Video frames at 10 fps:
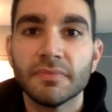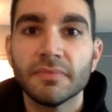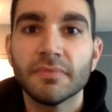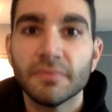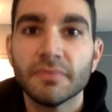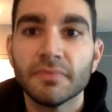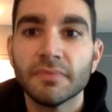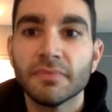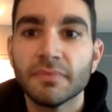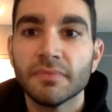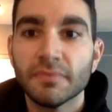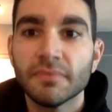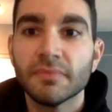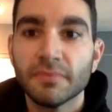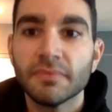
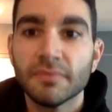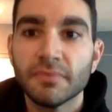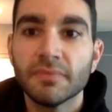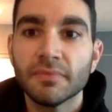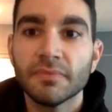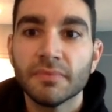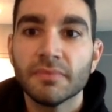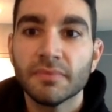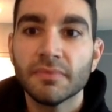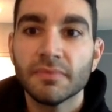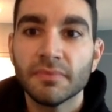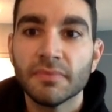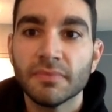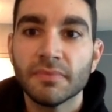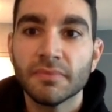
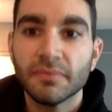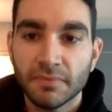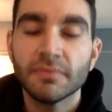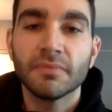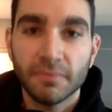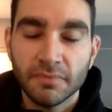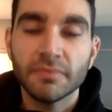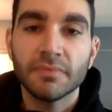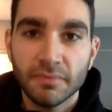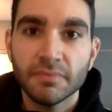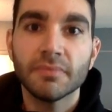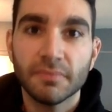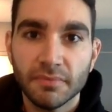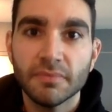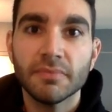
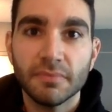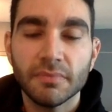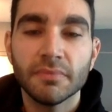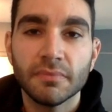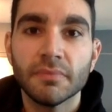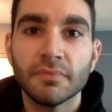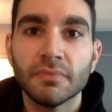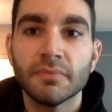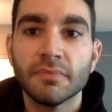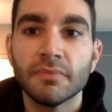This person isn't speaking.